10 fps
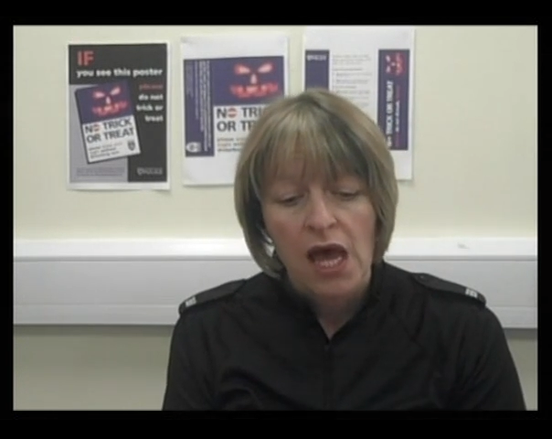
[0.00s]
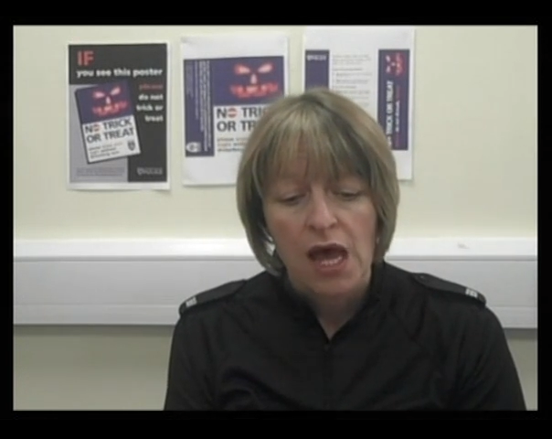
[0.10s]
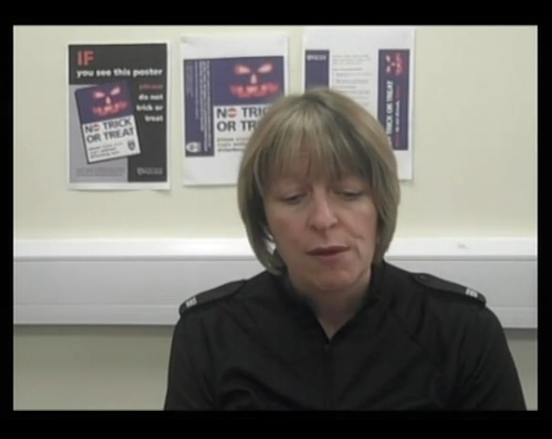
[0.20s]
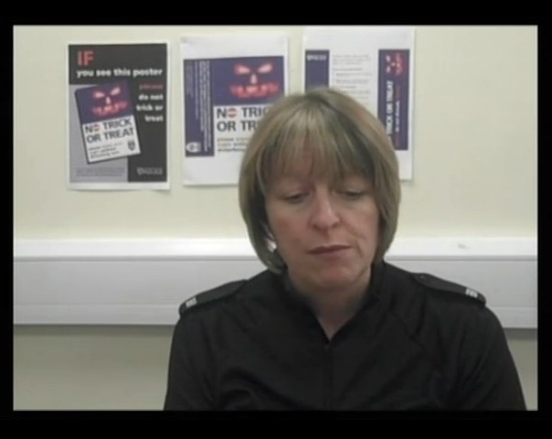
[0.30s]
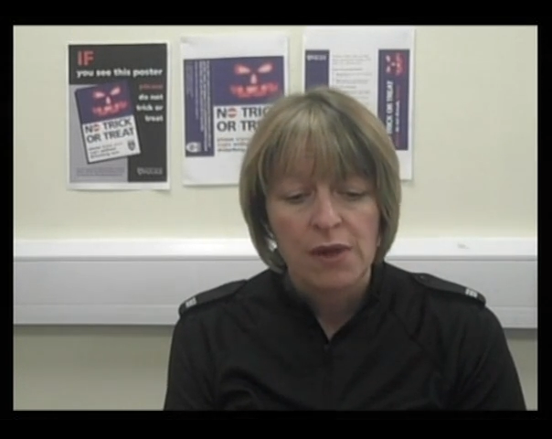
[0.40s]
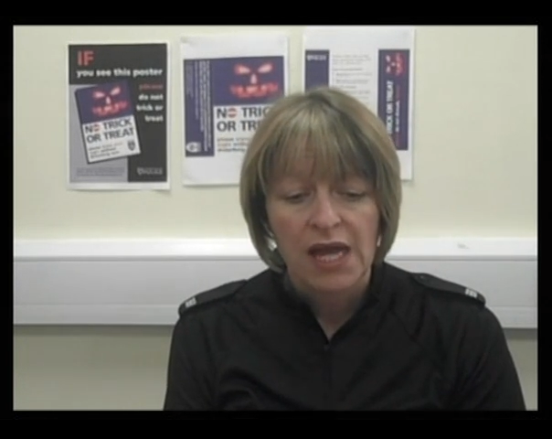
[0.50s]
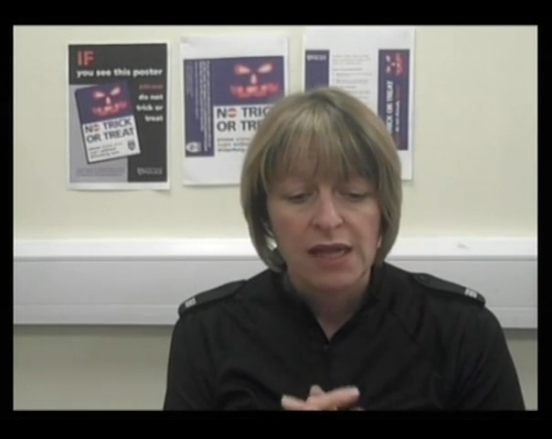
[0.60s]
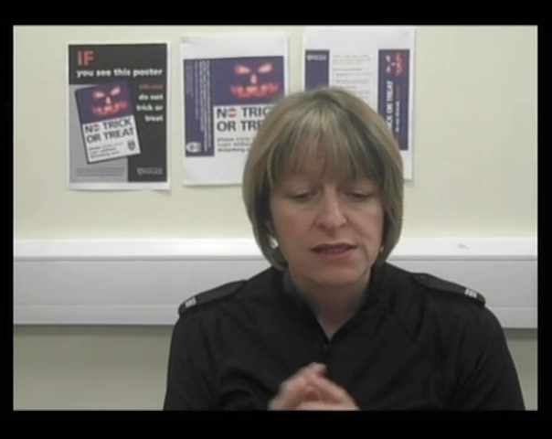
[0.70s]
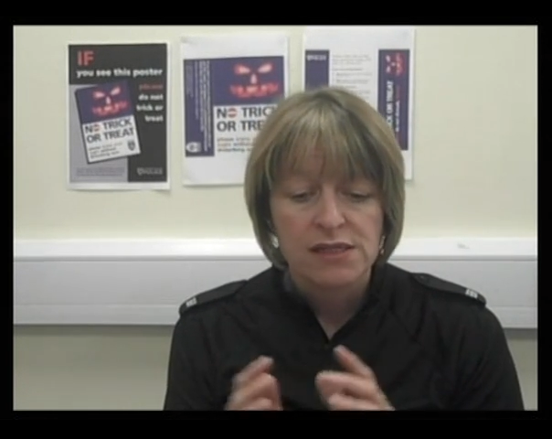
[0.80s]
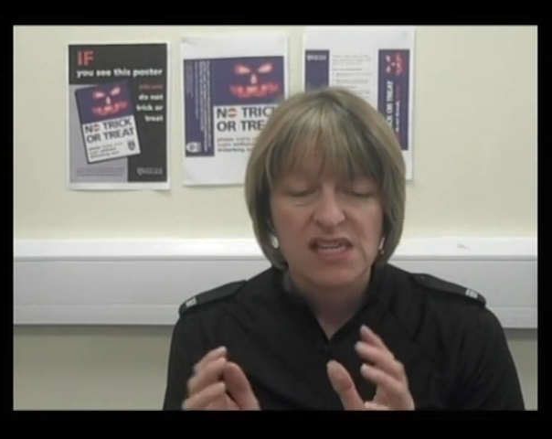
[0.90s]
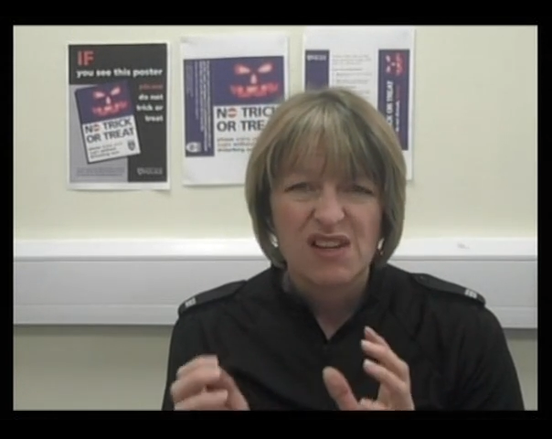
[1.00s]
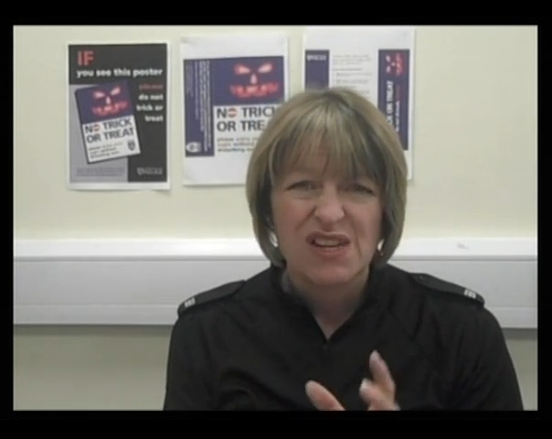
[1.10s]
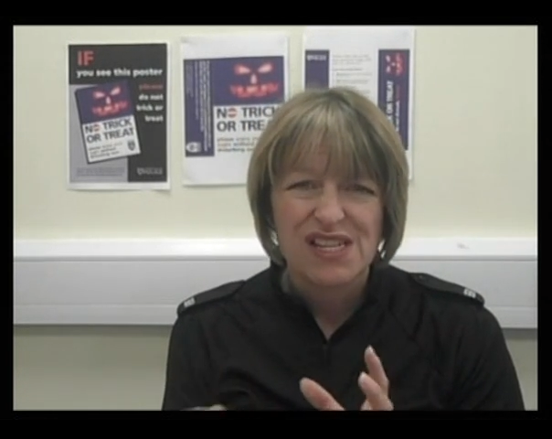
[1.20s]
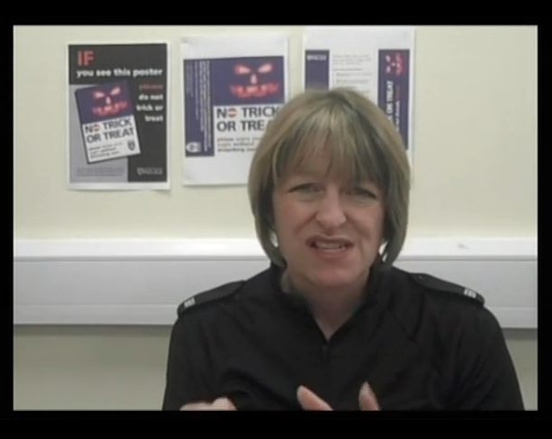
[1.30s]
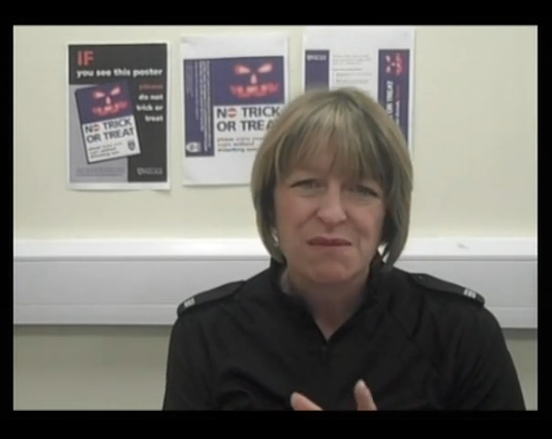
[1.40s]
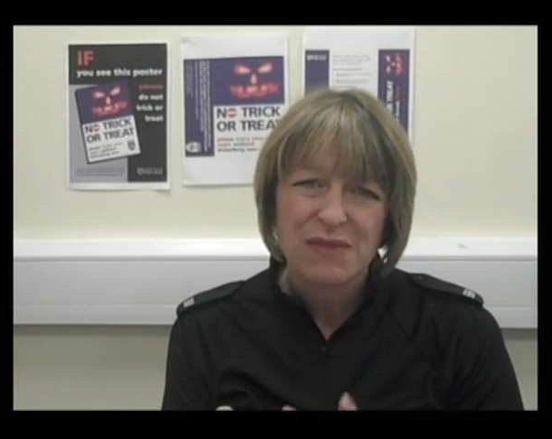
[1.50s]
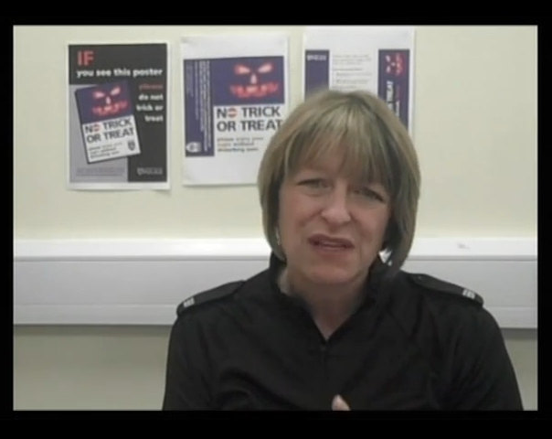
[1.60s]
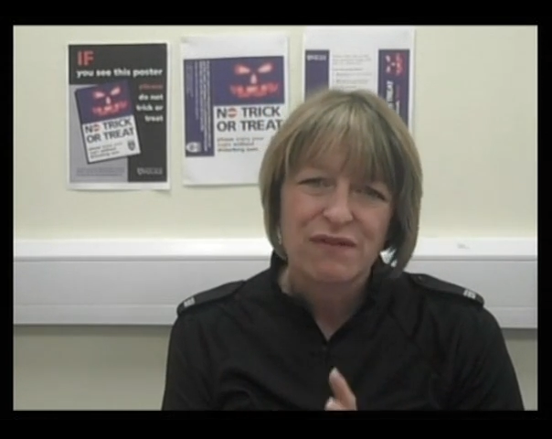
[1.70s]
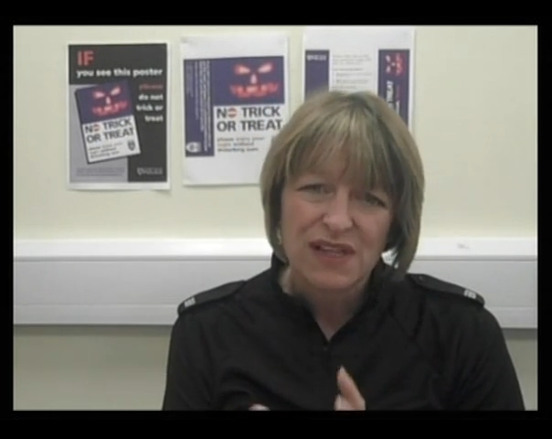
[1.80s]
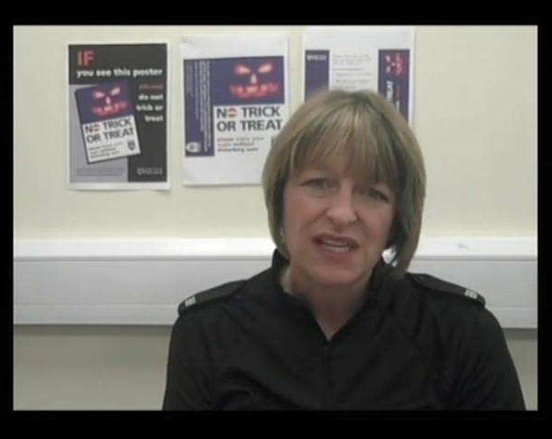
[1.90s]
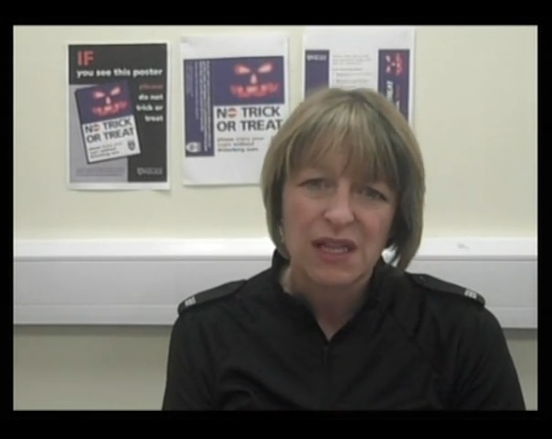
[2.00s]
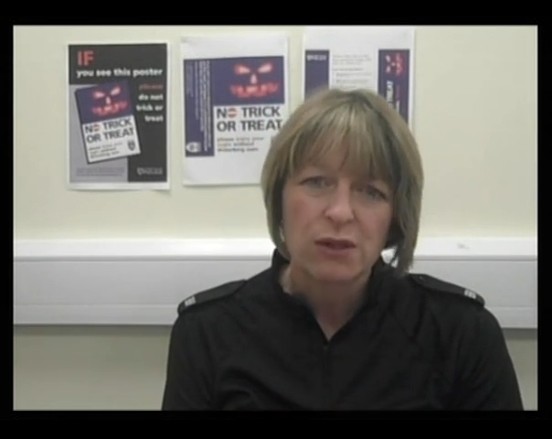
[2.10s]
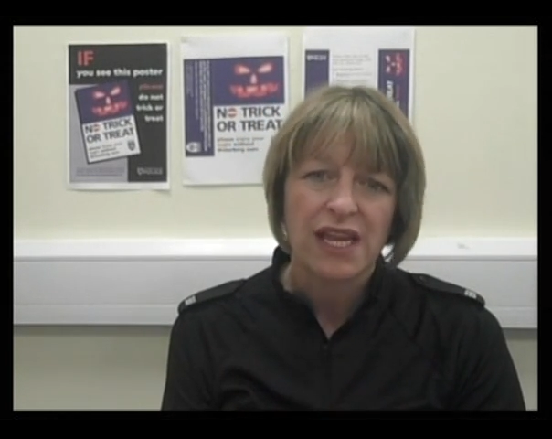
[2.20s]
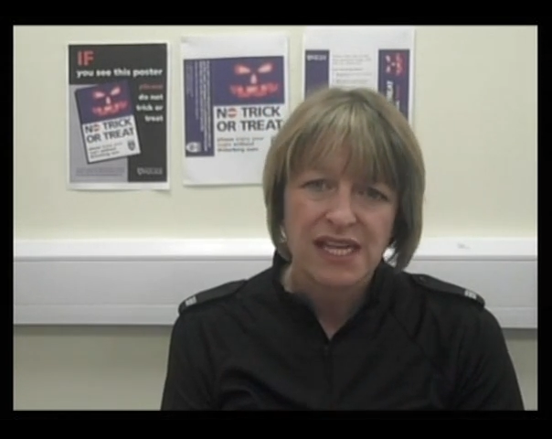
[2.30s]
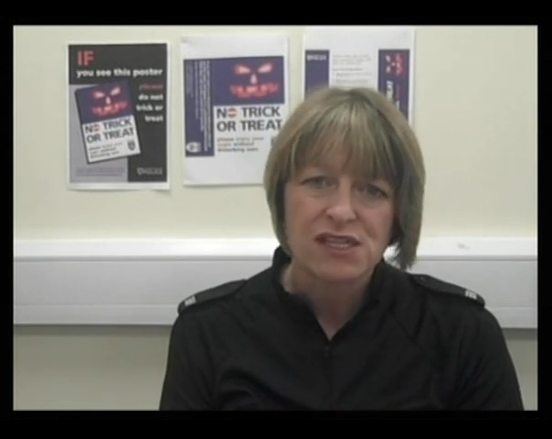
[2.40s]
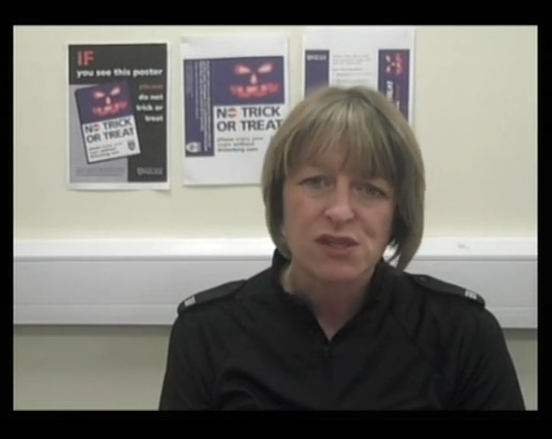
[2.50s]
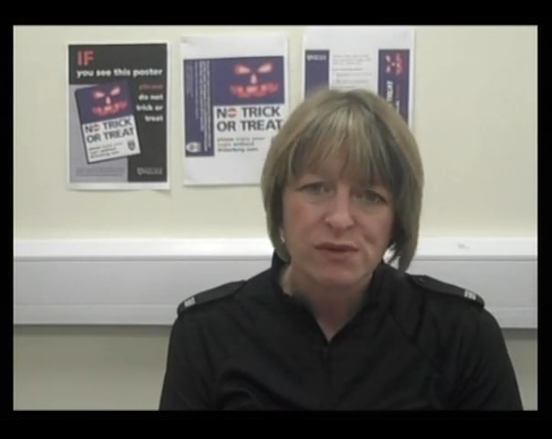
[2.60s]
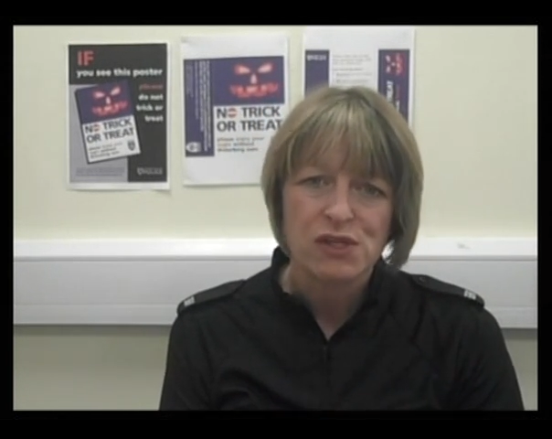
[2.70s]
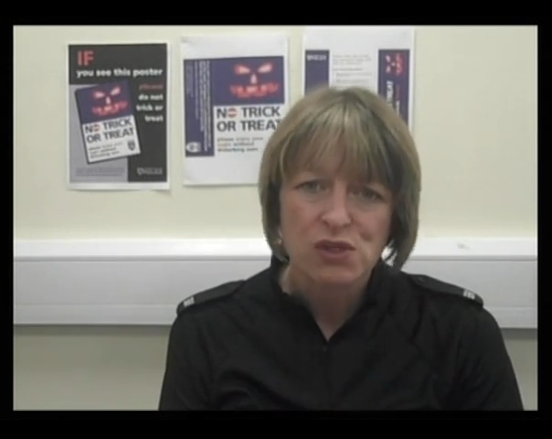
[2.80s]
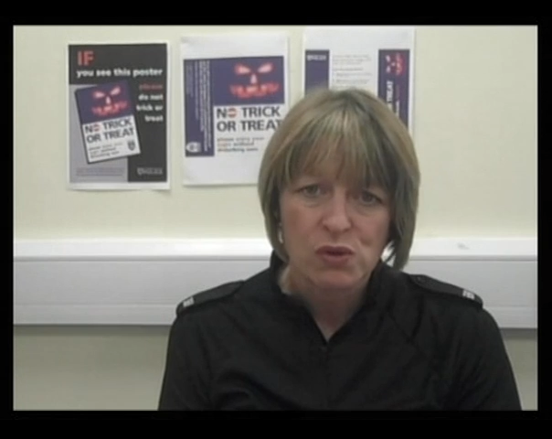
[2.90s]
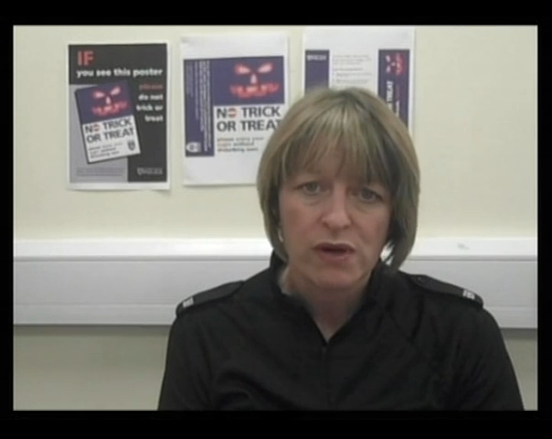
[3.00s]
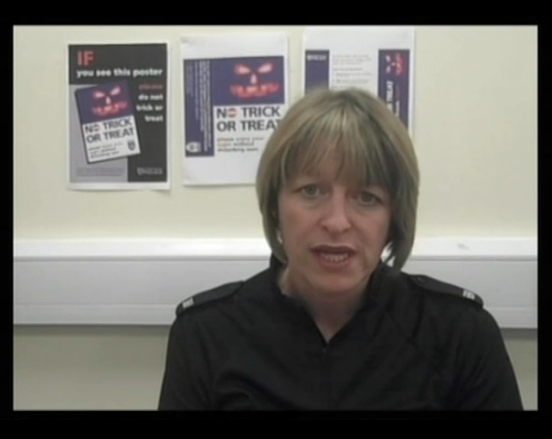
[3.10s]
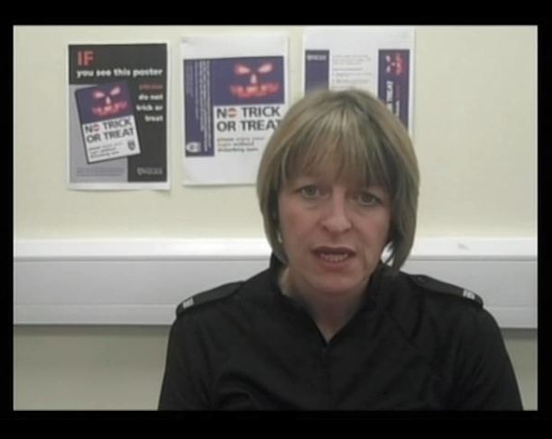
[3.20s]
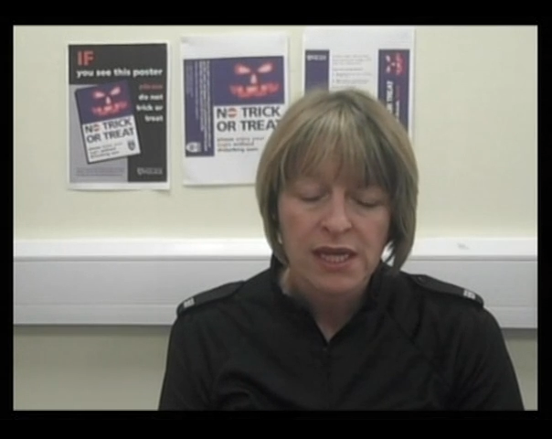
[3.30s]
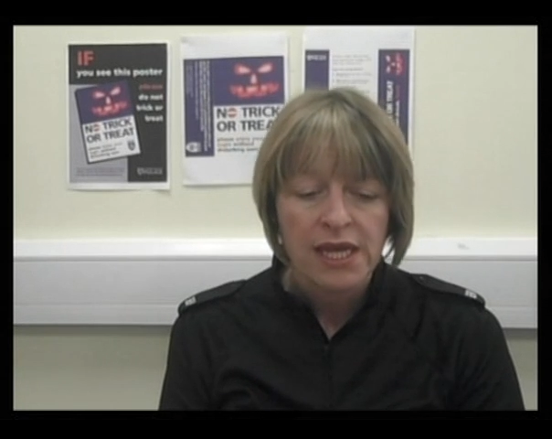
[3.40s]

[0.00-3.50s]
Um, and it's something for little kids to enjoy.